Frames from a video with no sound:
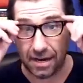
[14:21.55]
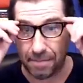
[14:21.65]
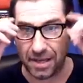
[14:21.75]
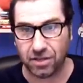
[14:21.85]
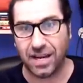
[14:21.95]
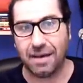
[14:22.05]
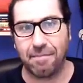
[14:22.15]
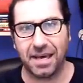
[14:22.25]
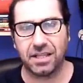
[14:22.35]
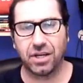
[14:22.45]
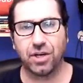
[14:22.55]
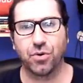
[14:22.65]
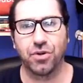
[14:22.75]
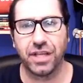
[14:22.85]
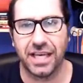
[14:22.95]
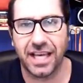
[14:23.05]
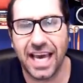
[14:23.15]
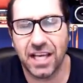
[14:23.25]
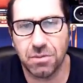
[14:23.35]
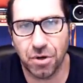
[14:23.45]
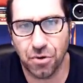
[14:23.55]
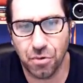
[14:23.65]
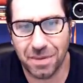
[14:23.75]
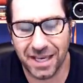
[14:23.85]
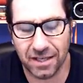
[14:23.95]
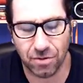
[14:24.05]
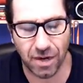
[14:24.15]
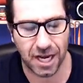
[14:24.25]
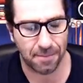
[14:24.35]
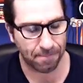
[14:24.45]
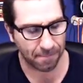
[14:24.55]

It depends on how big the engagement group is, right?